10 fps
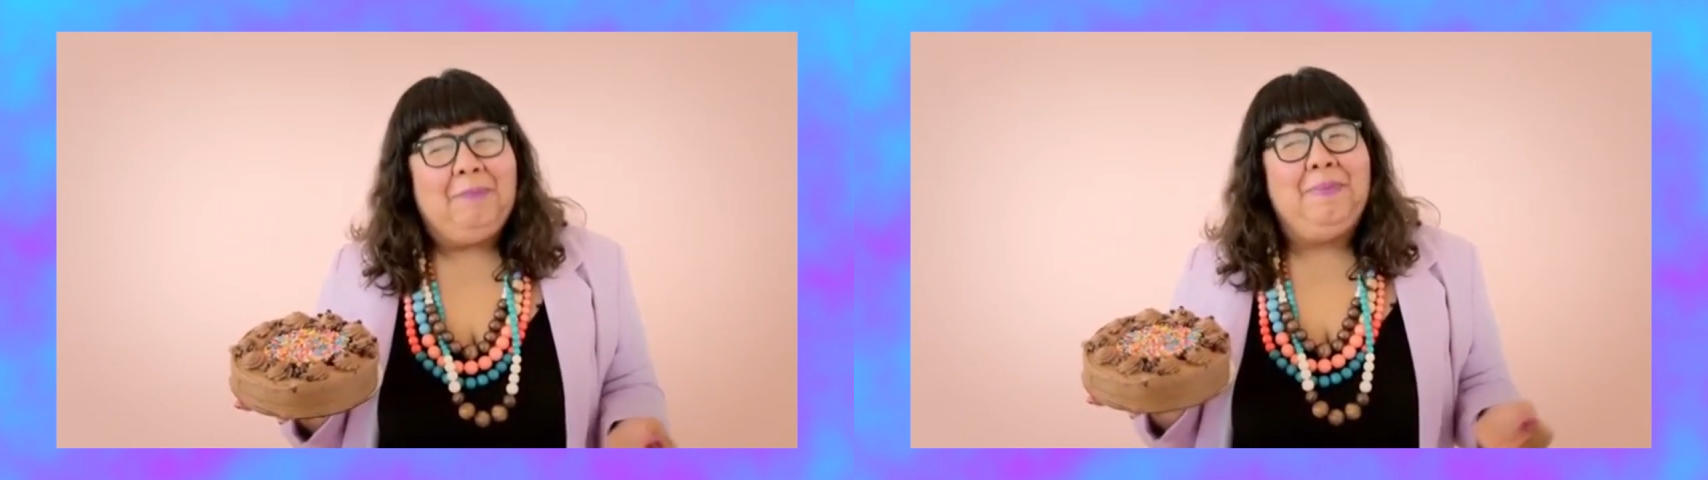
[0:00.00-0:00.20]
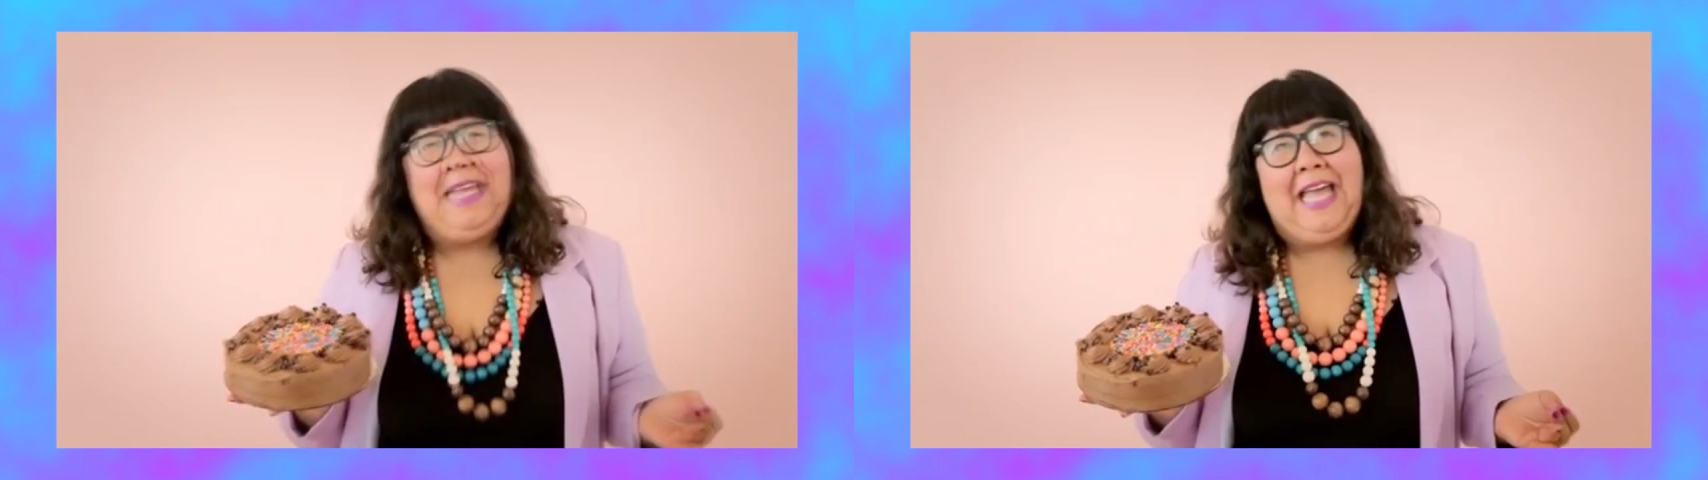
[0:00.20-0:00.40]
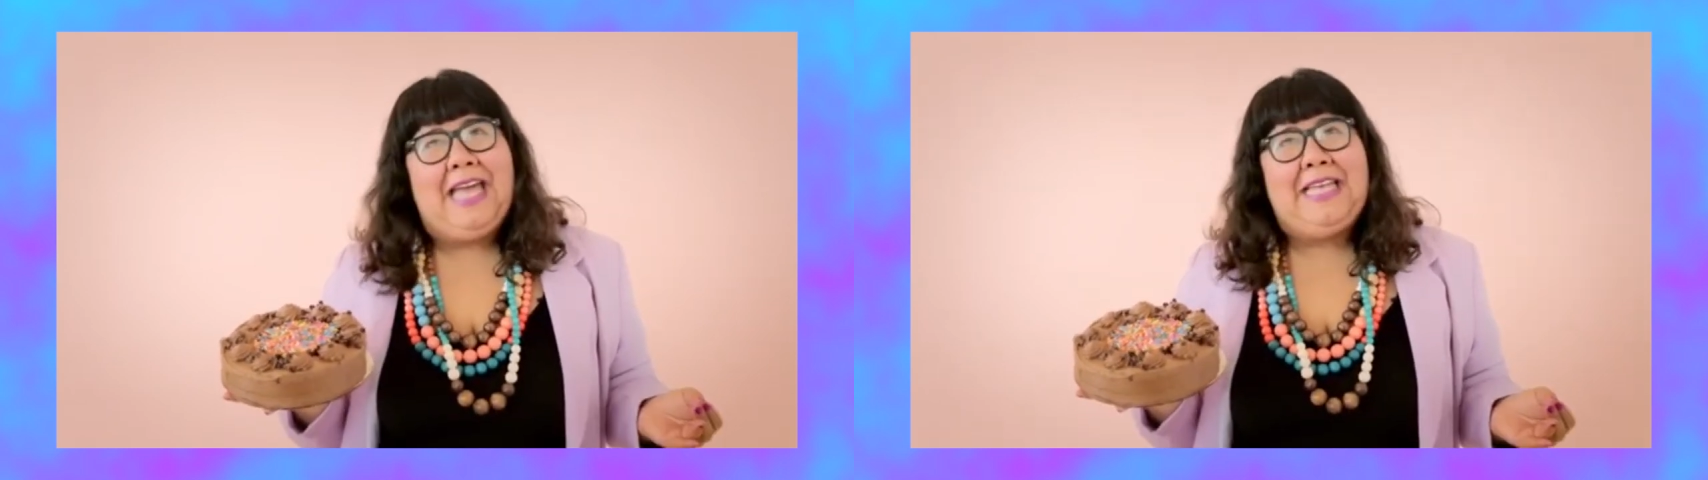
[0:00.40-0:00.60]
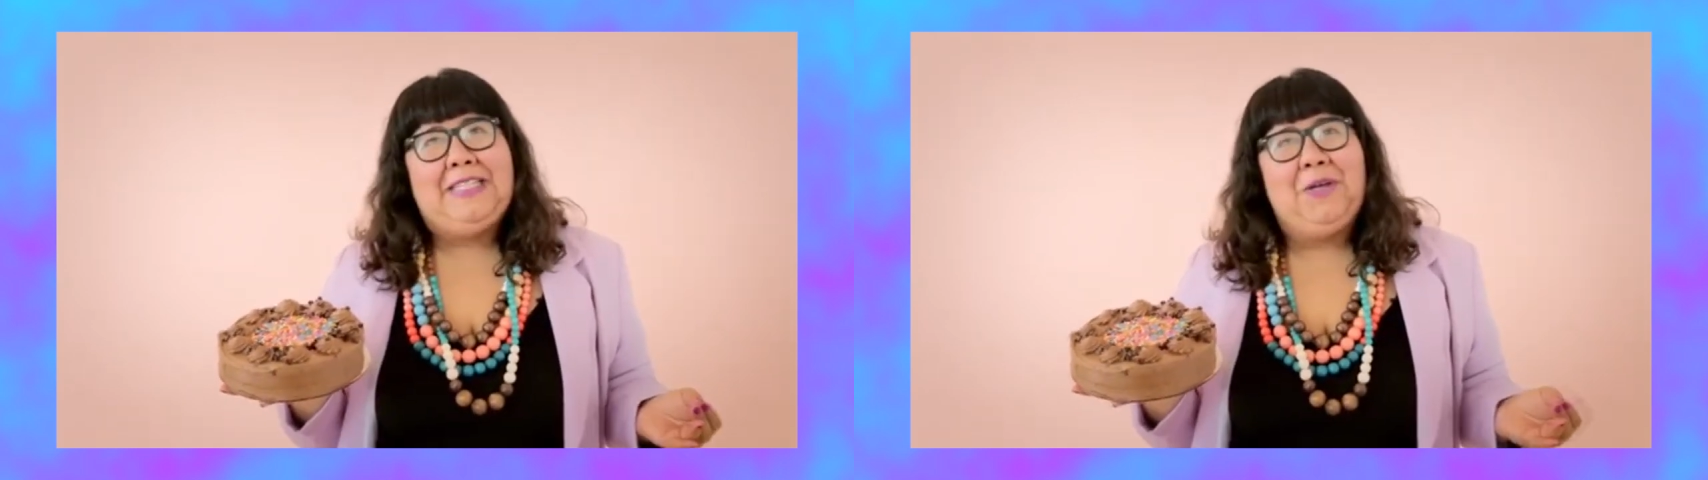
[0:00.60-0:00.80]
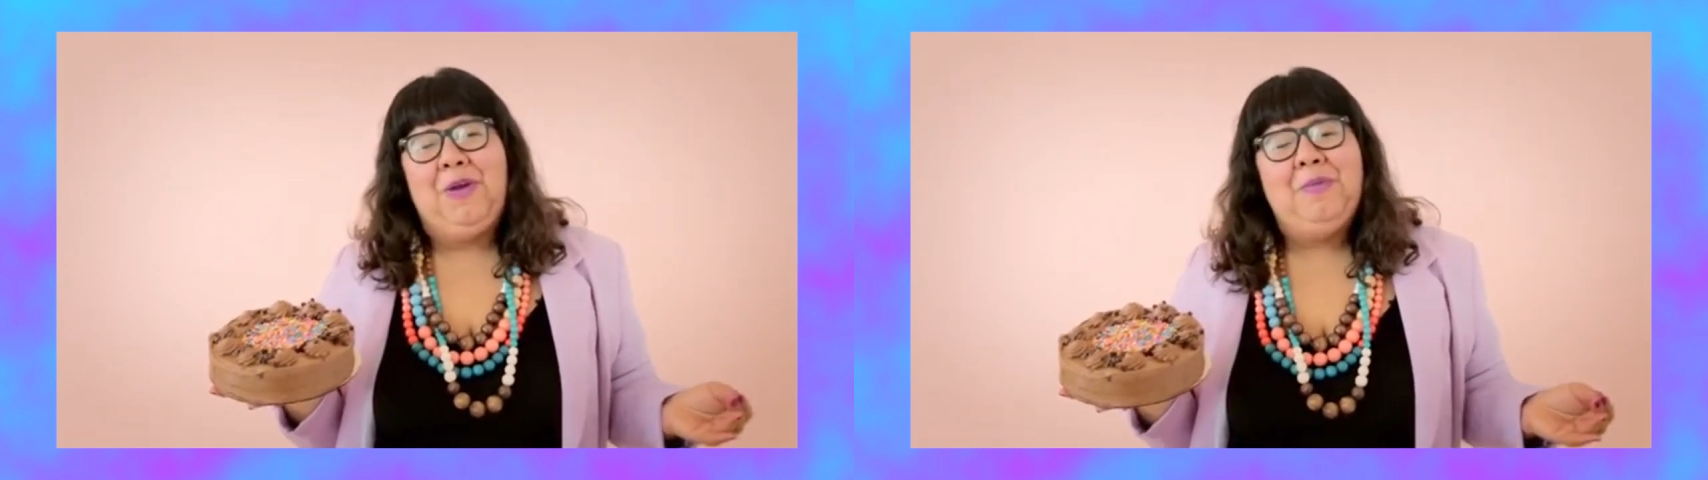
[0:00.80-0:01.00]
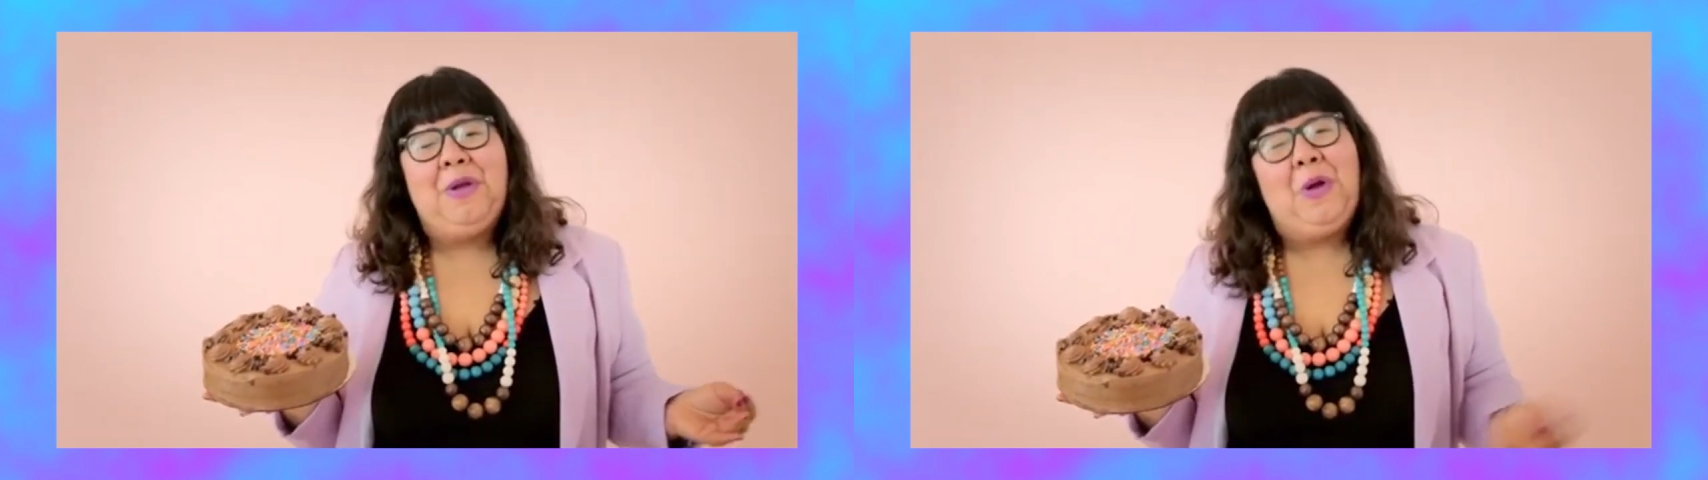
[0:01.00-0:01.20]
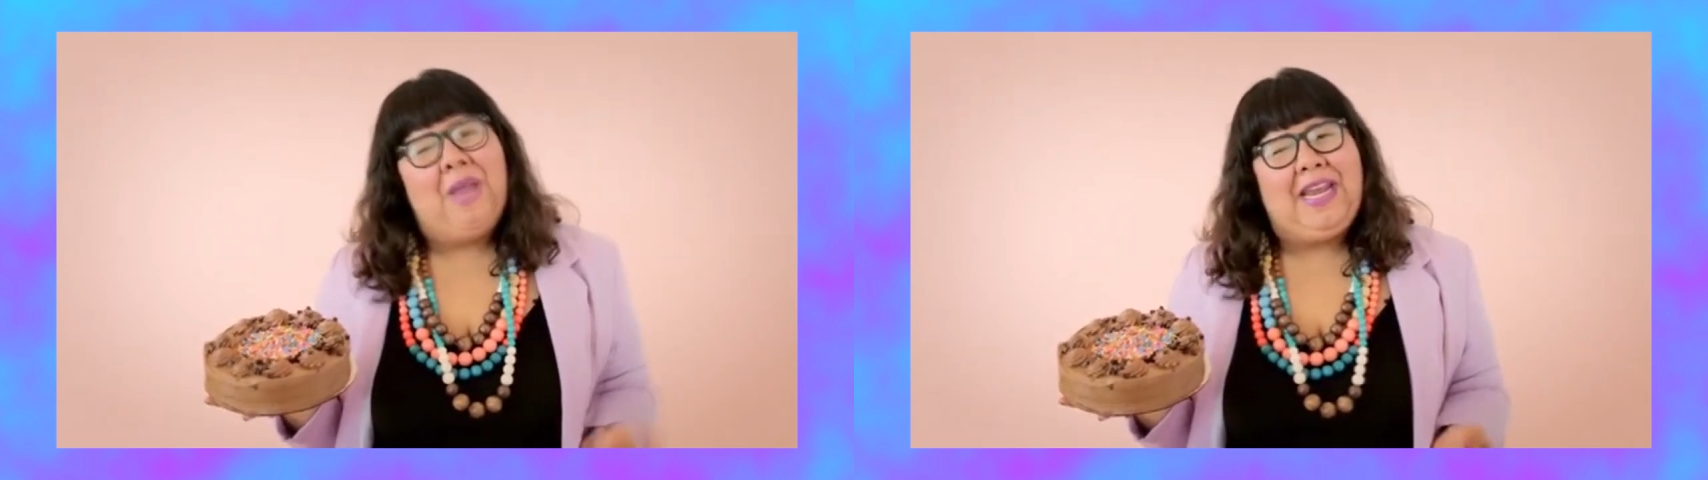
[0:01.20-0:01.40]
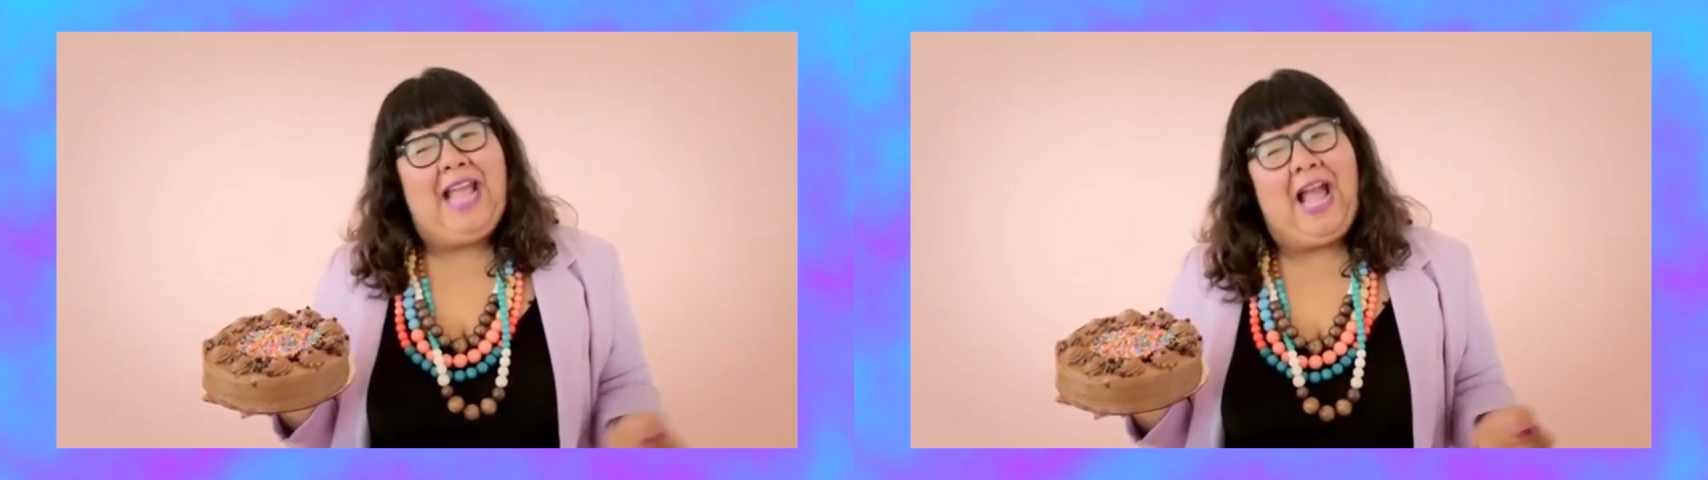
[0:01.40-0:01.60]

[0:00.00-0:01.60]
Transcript: because women already